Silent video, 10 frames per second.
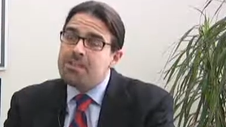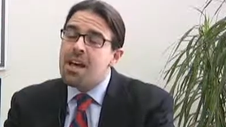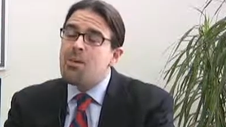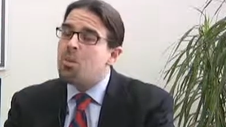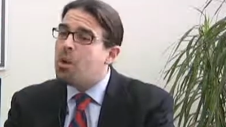
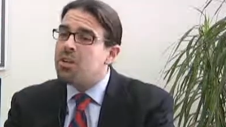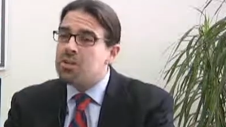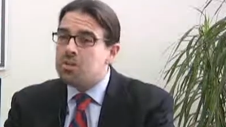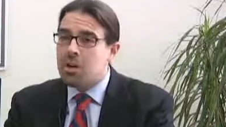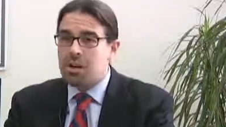
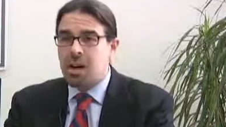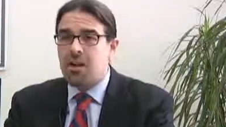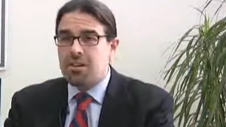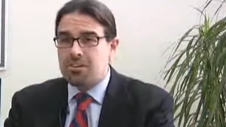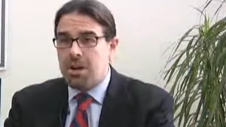one-to-one
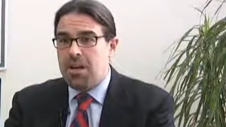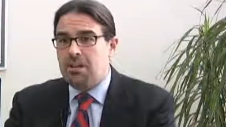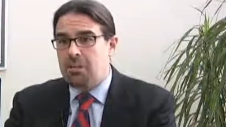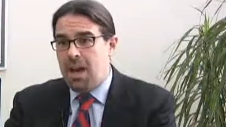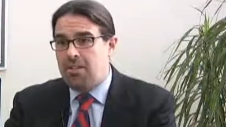
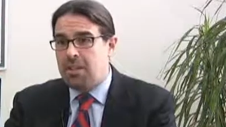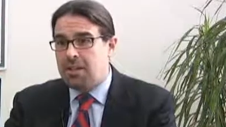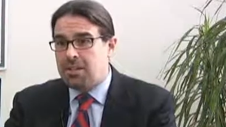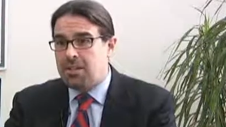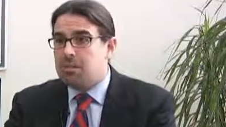correspondence with having
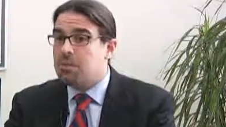autism.